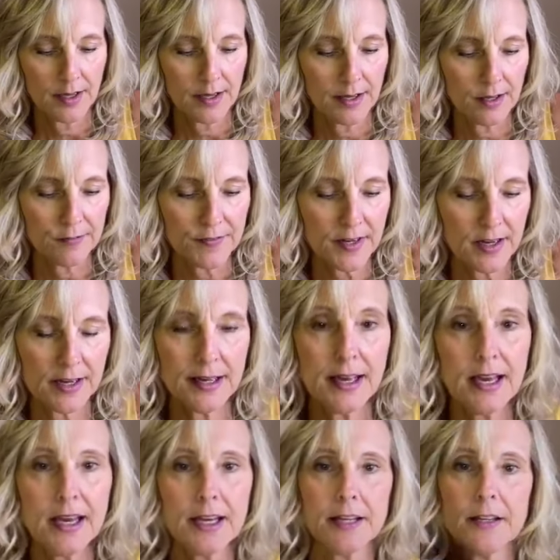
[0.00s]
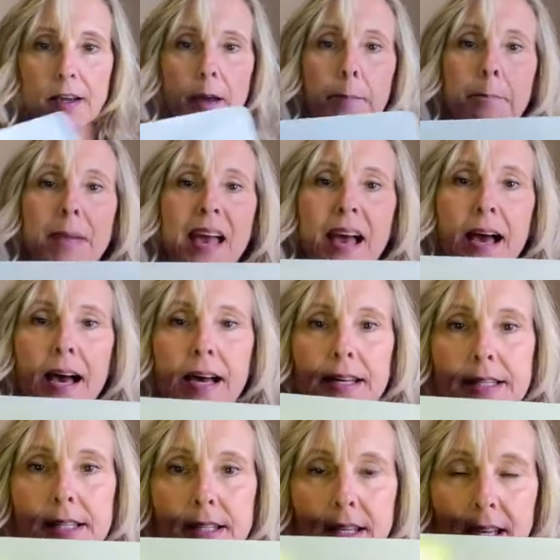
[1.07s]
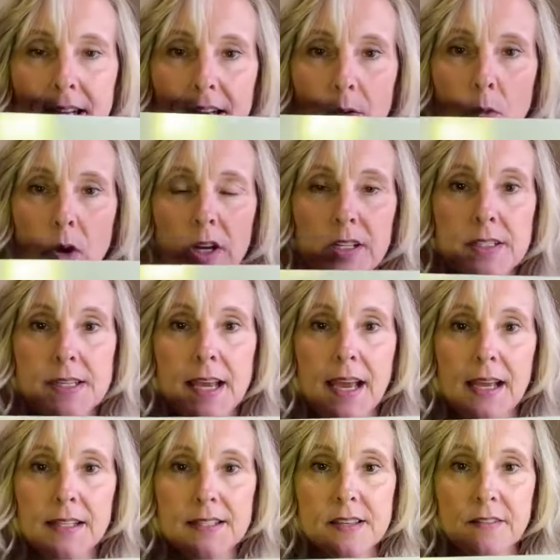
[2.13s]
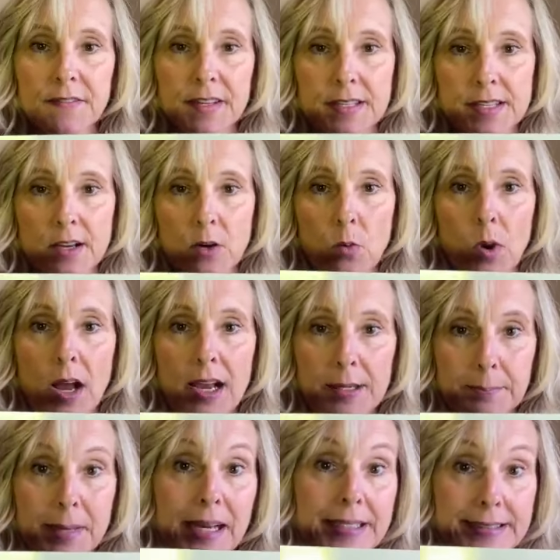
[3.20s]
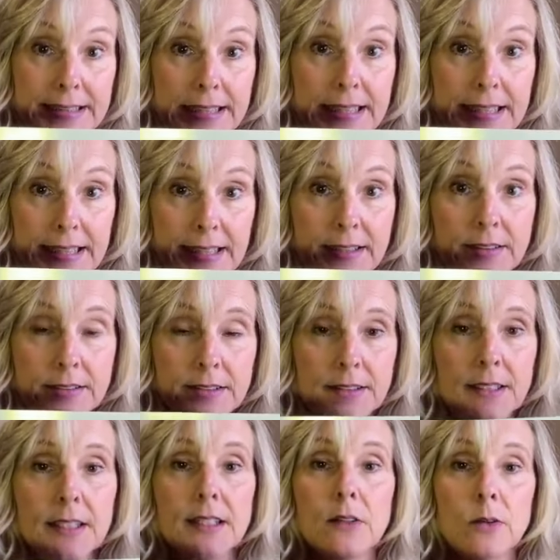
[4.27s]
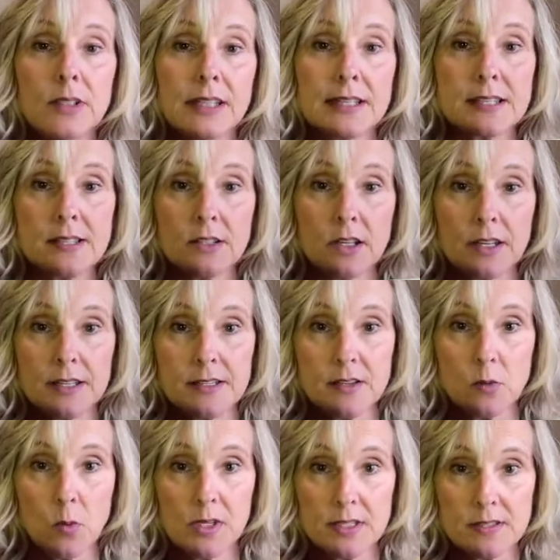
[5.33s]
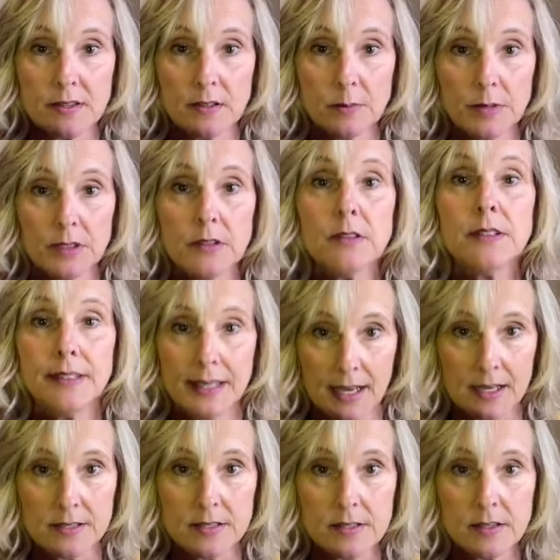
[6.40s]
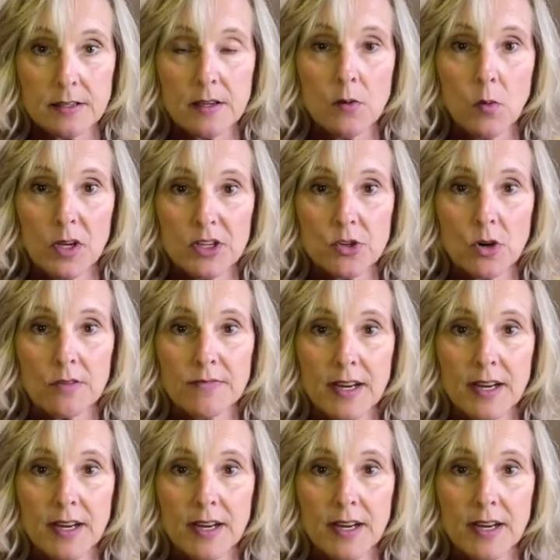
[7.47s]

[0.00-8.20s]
If I had mad and I wanted to add suffix ly, madly, well, let's look. Is it one syllable? Yes. One short